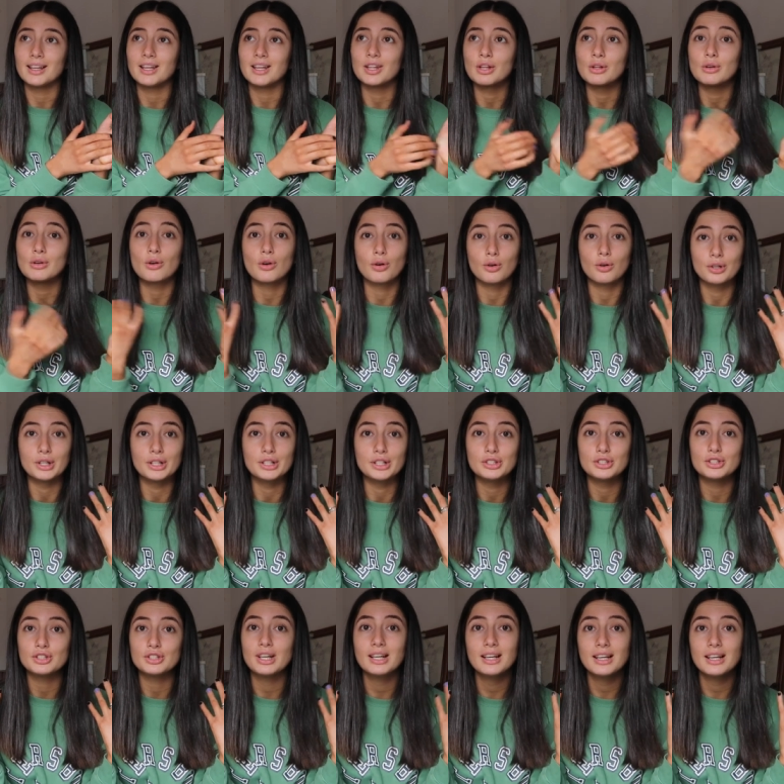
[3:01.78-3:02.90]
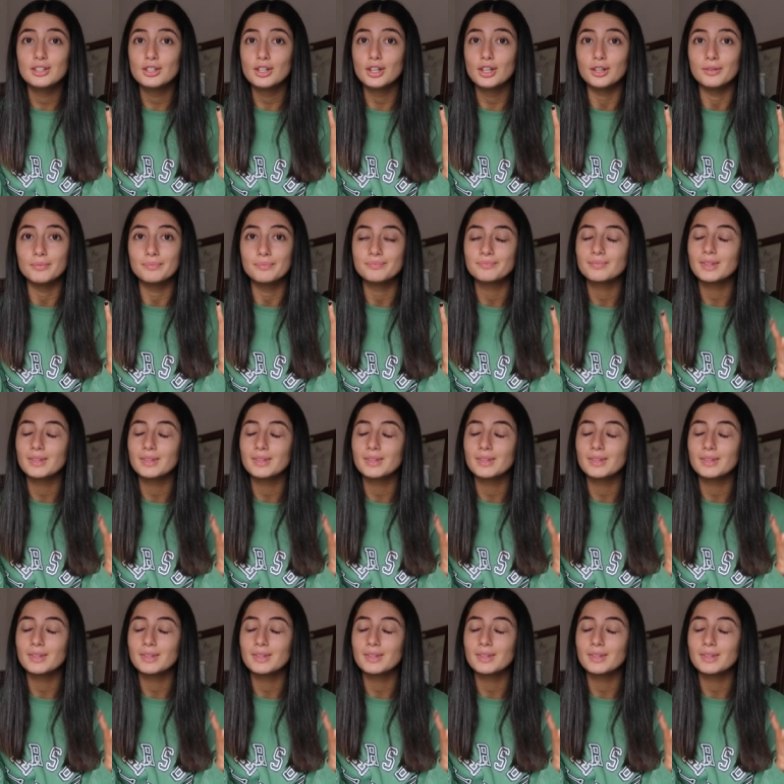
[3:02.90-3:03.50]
Like you look orange and I do.